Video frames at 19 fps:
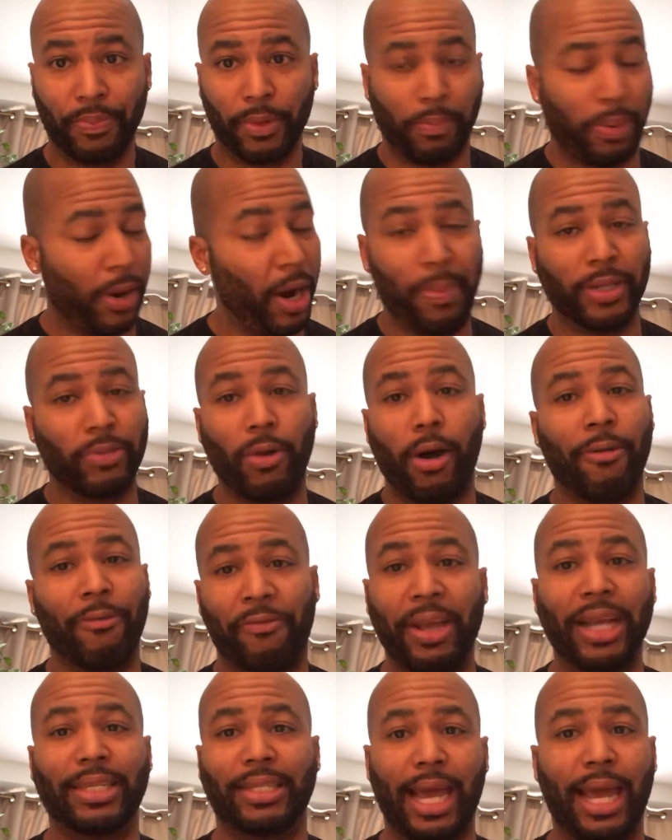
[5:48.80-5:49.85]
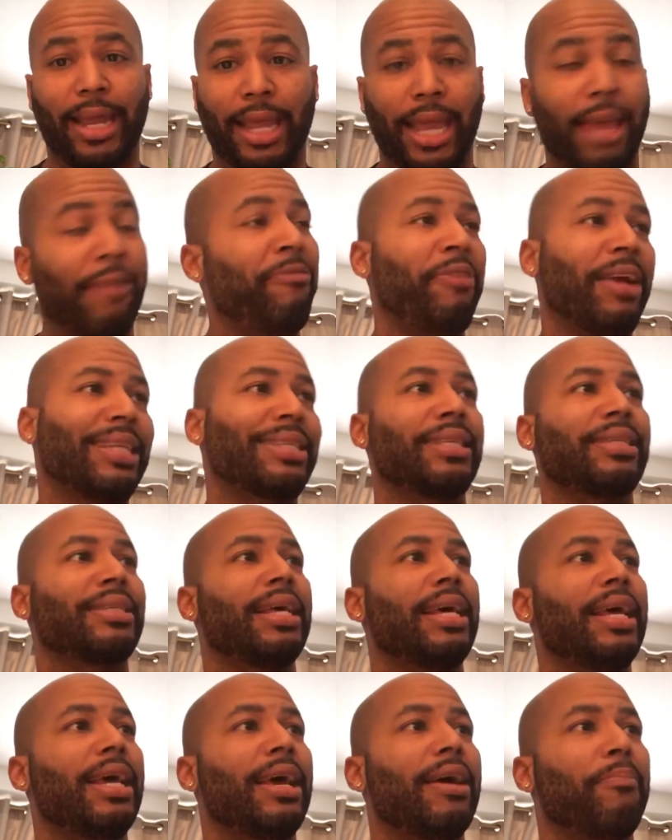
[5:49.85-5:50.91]
Purpose won't fix that. It fixes
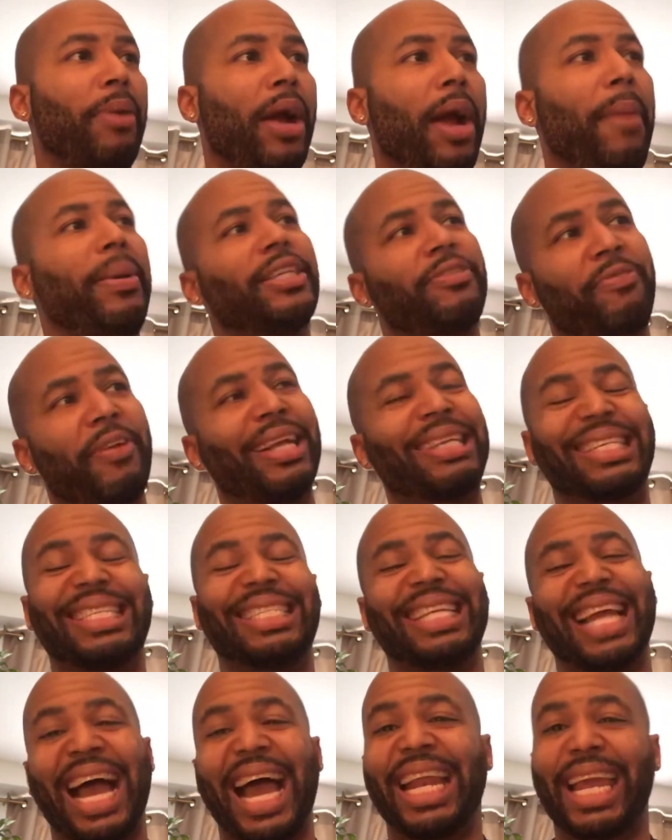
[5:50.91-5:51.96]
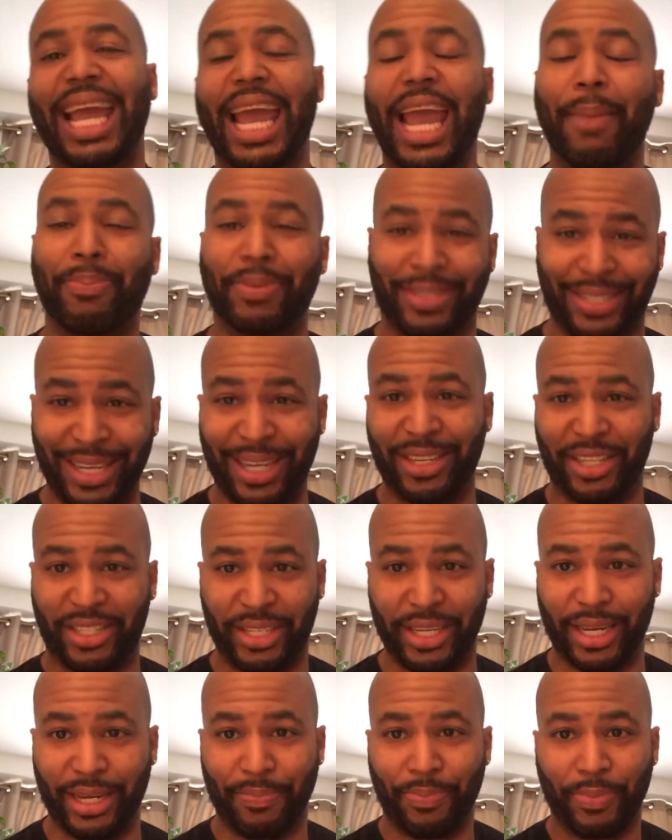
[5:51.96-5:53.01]
purpose fixes 98% of
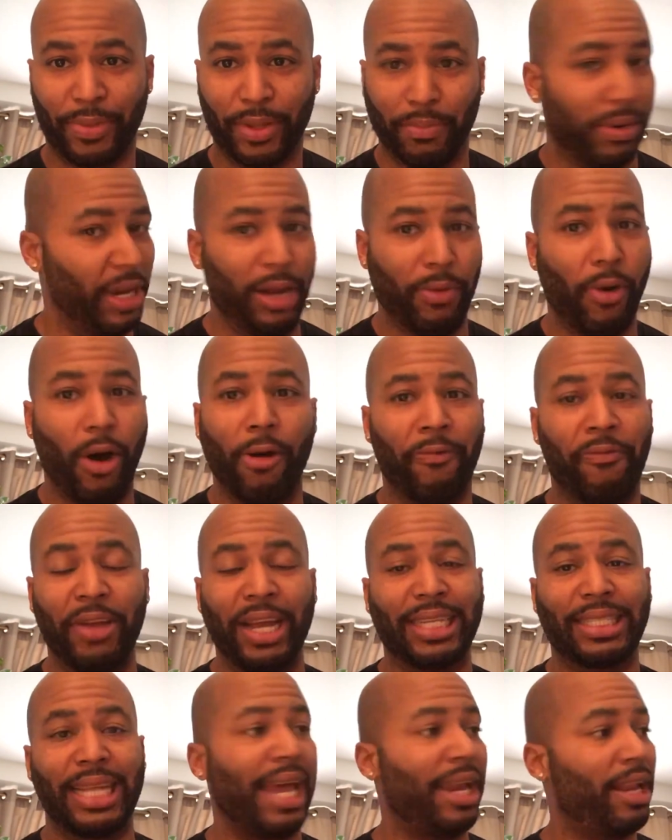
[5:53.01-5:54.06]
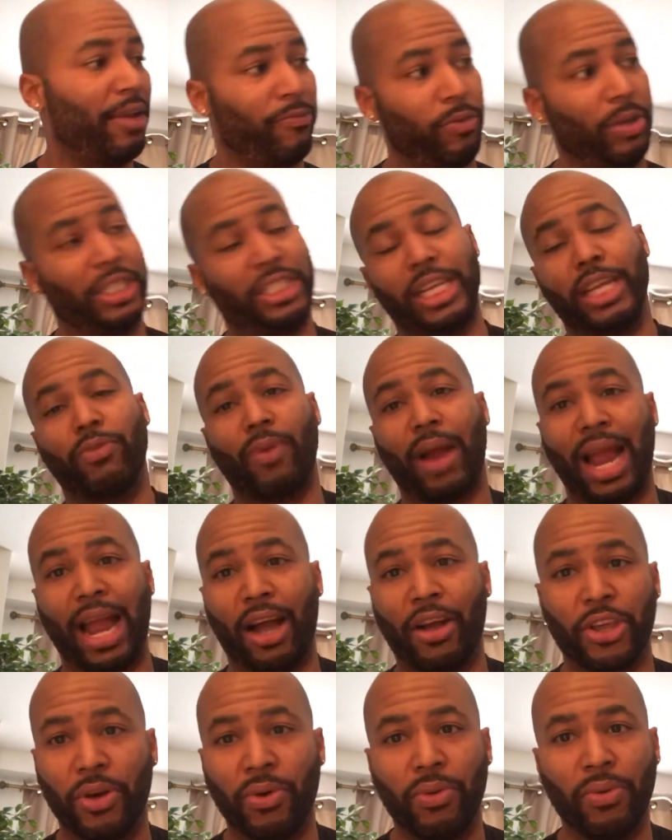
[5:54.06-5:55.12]
shit. But it won't fix that. If when she
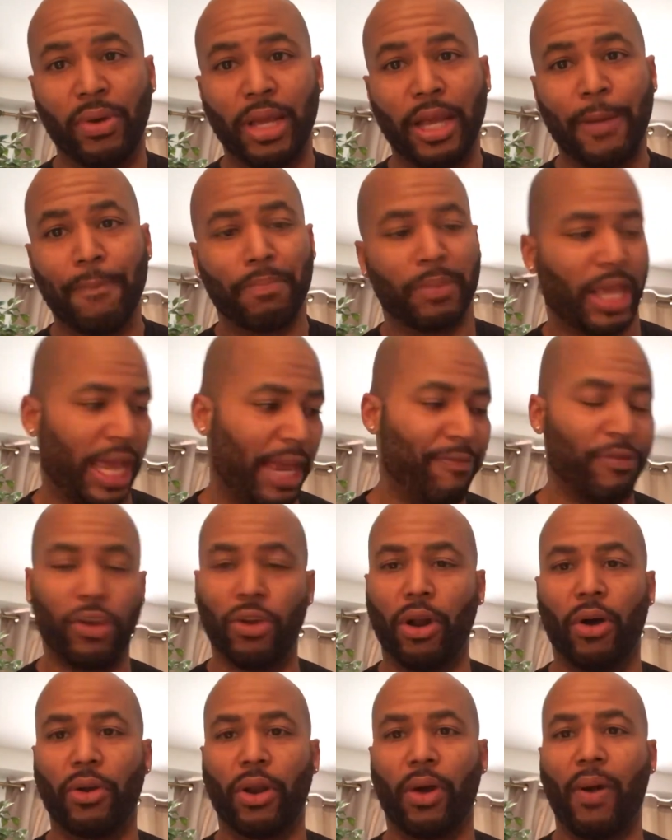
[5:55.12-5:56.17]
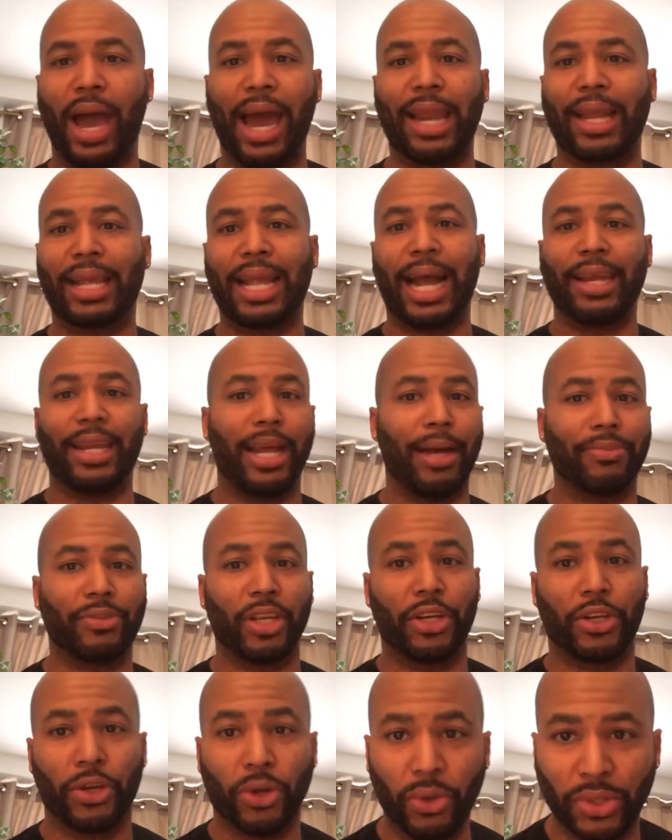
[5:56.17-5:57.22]
round you, if you don't know how to goddamn
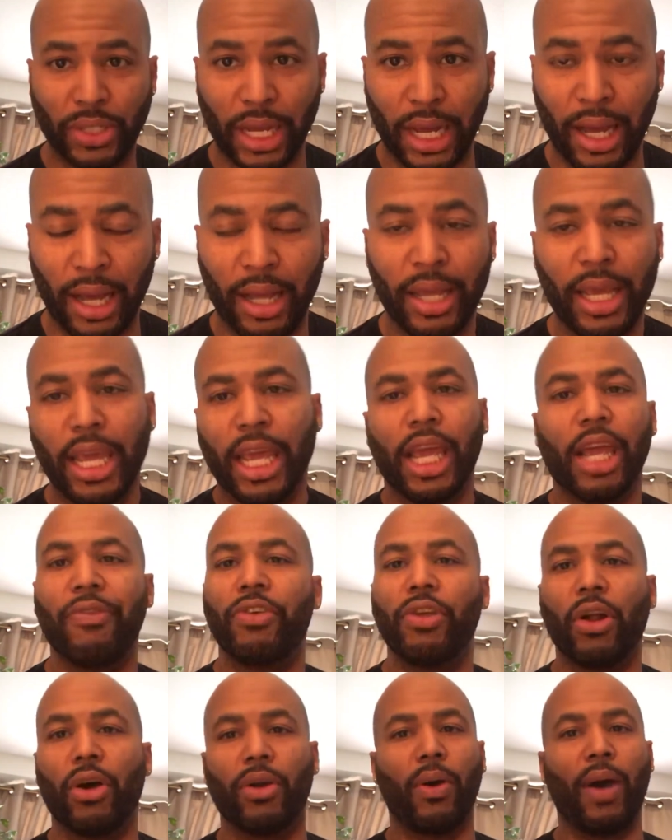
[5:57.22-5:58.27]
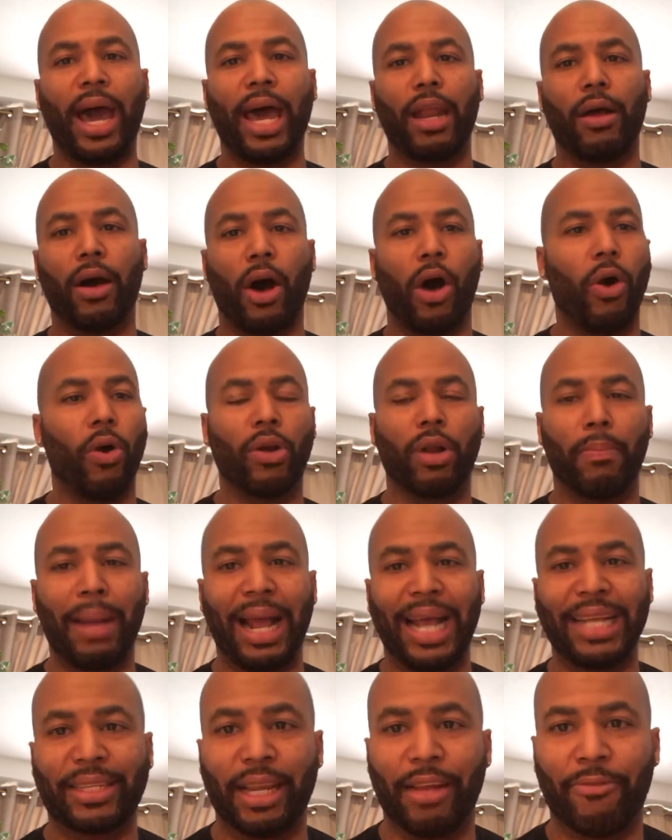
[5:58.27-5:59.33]
seduce her, if you don't know how to hold a
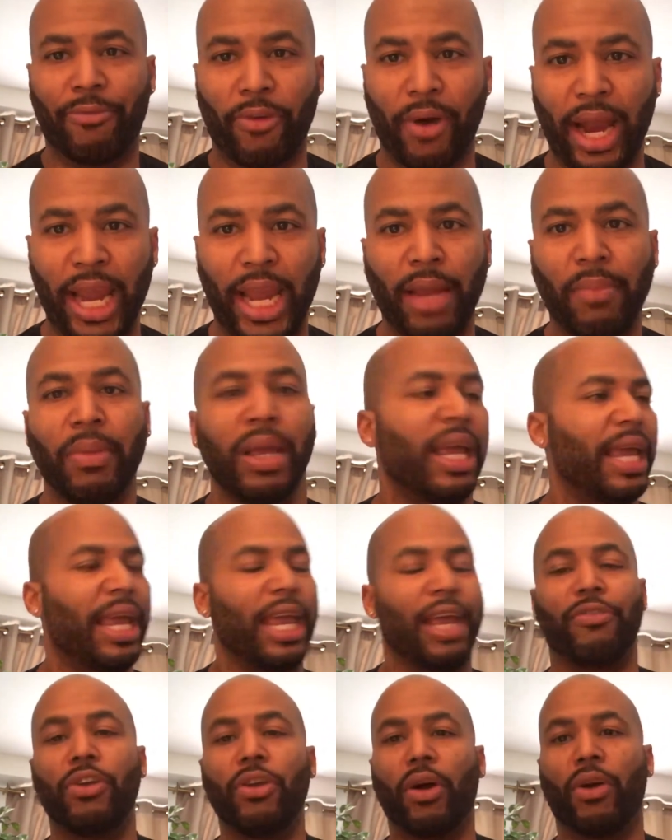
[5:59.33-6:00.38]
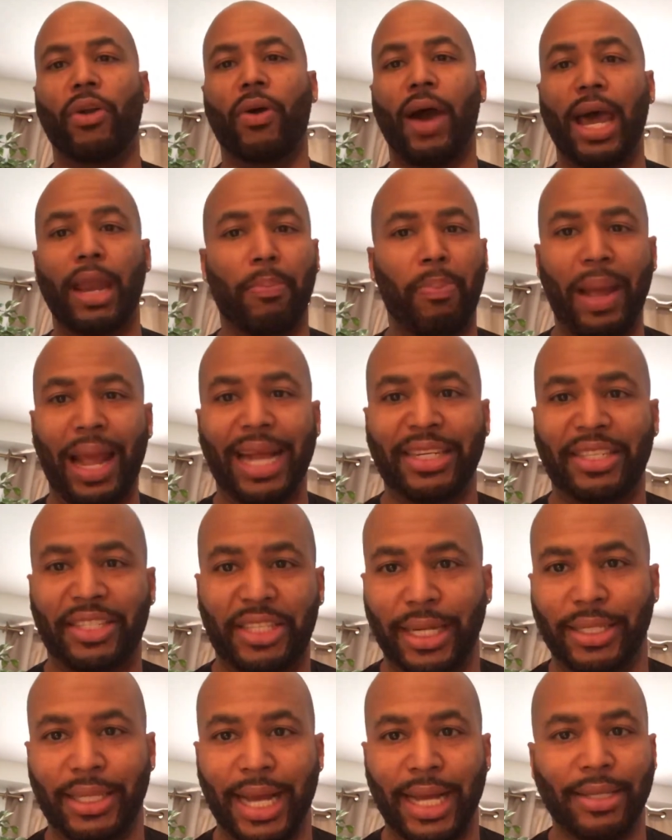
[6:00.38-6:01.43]
masculine frame, if you don't know how to pass
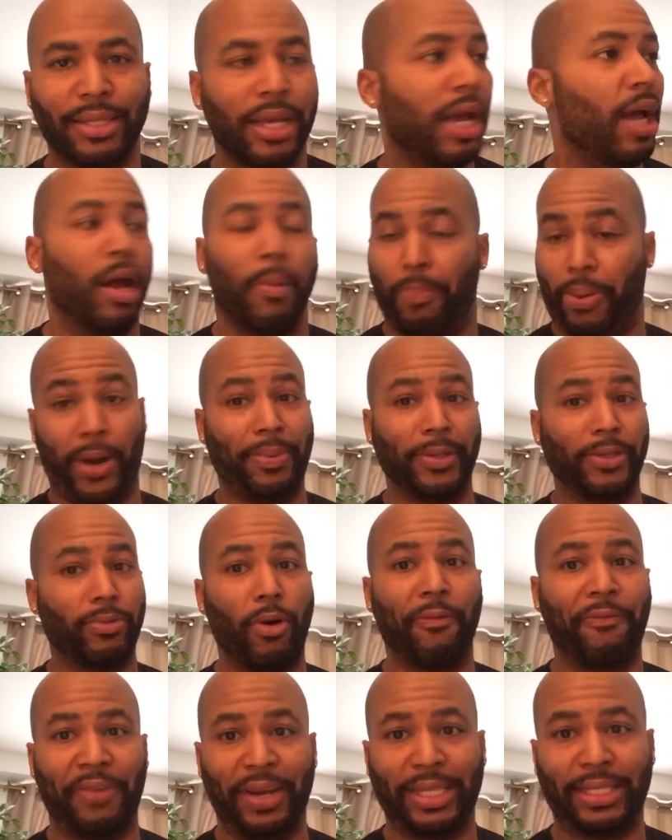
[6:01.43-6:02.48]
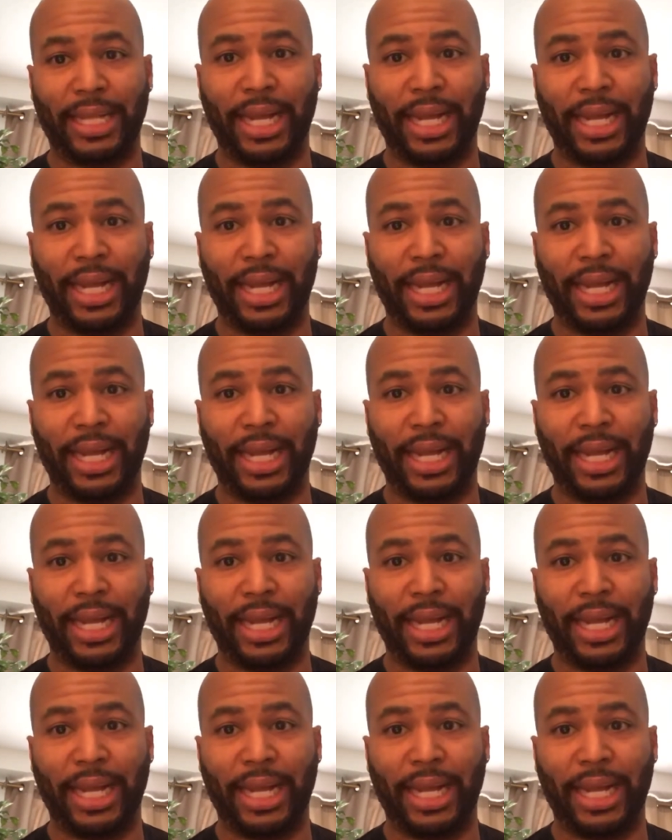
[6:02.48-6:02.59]
shit tests, purpose won't fix